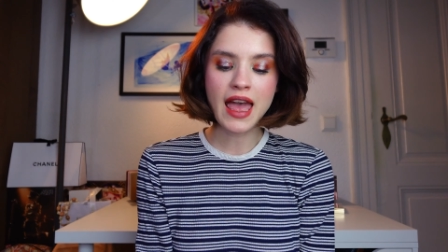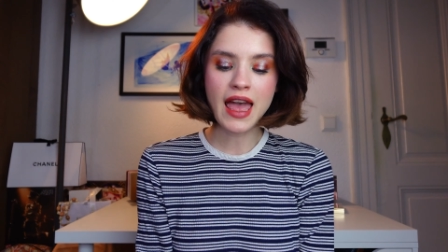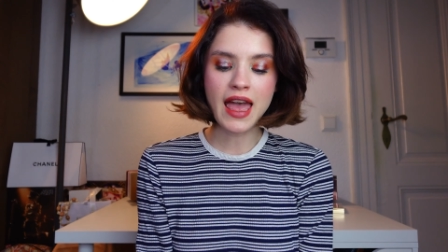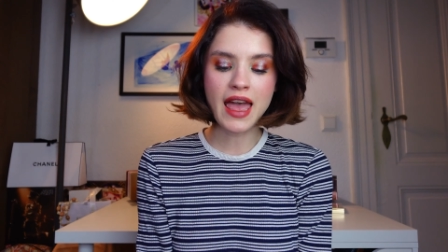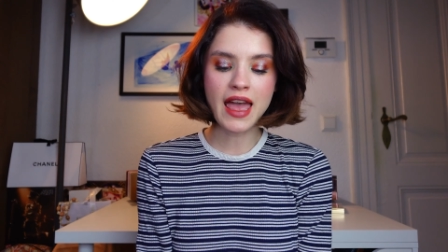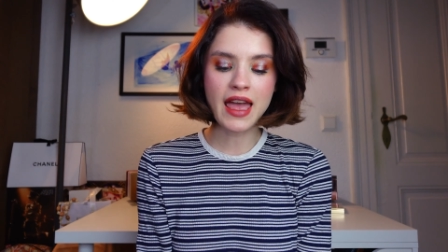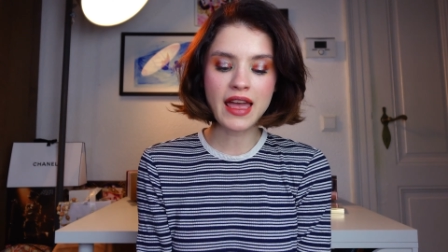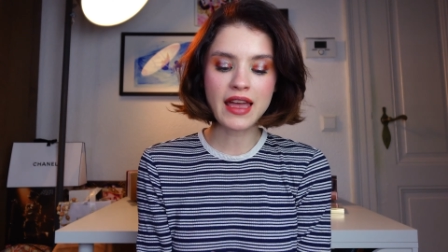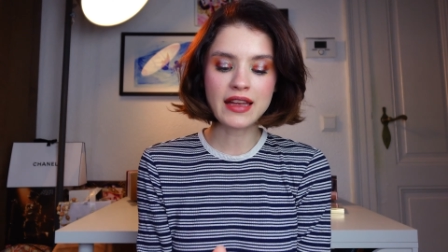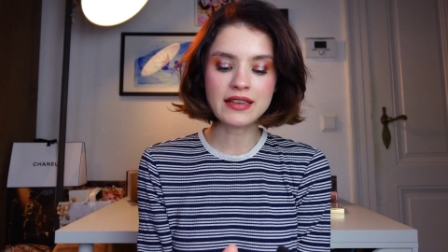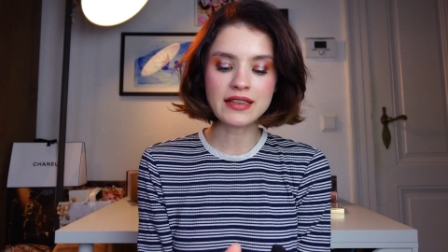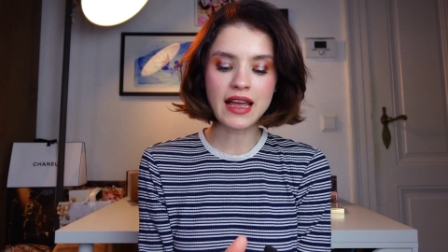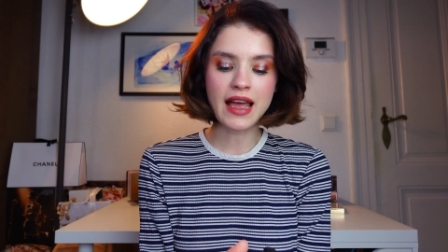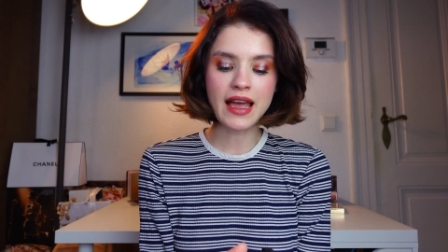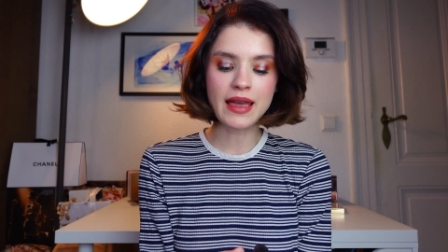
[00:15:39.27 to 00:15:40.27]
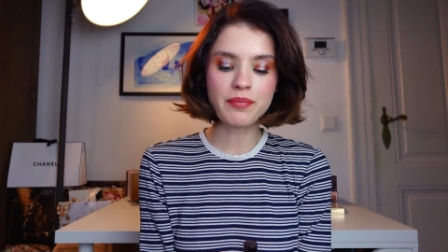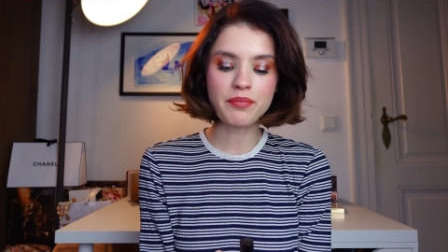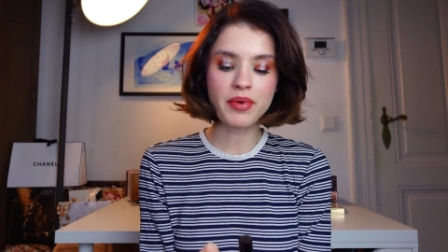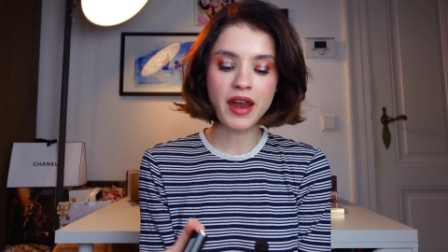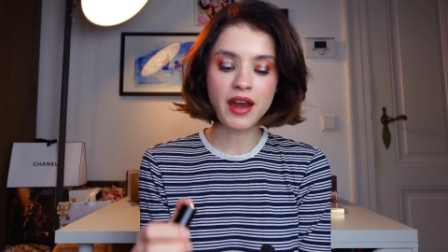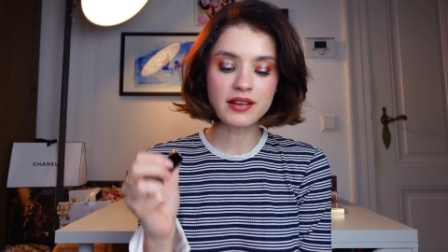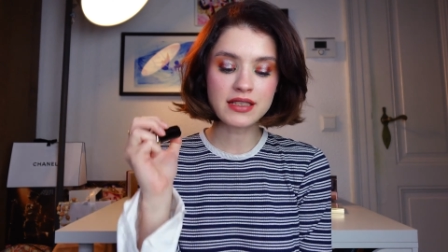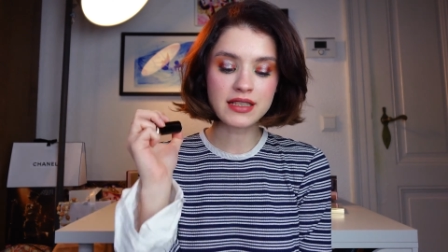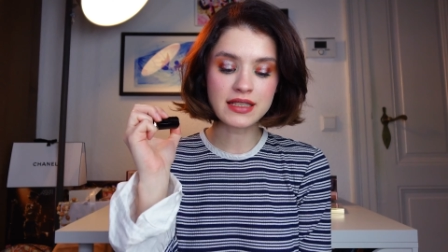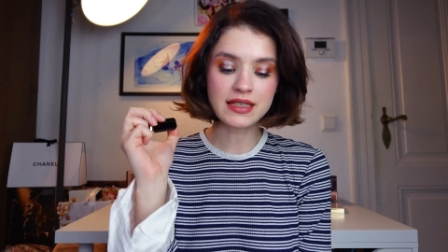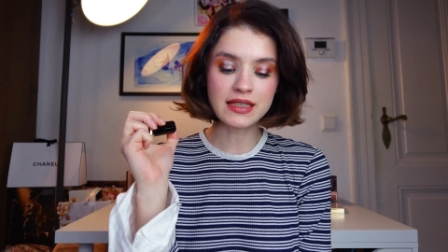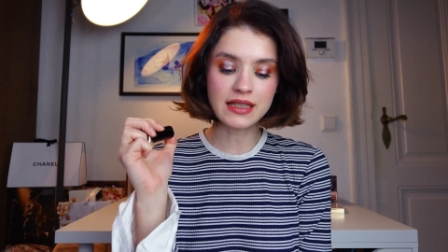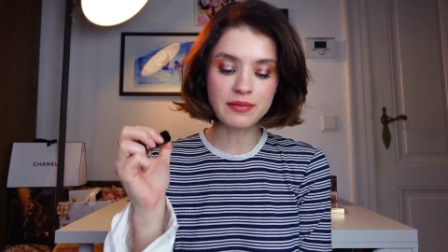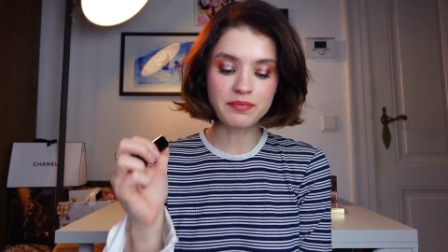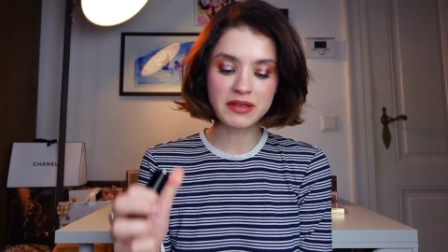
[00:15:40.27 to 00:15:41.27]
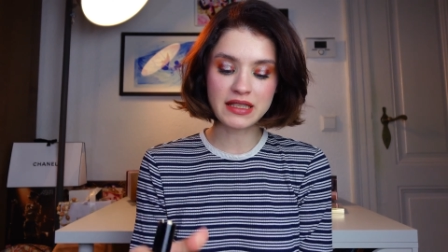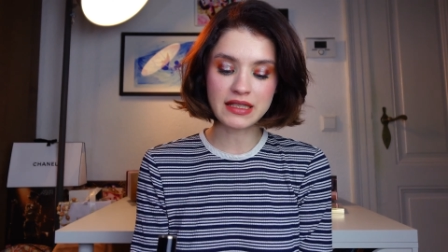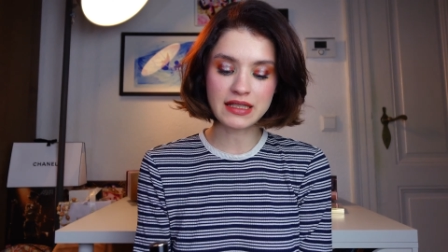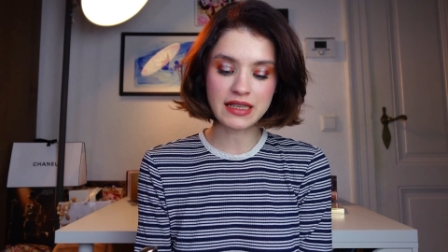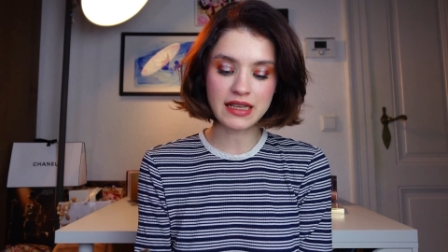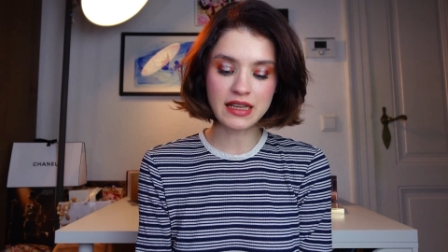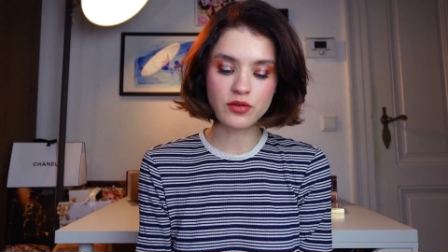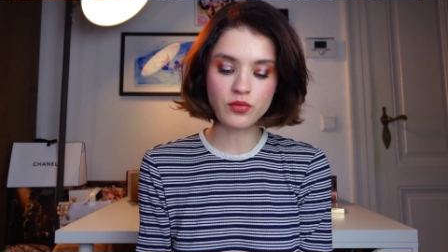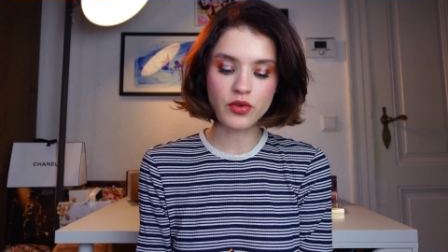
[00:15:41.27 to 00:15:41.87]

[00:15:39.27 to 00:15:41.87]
And I paired this lipstick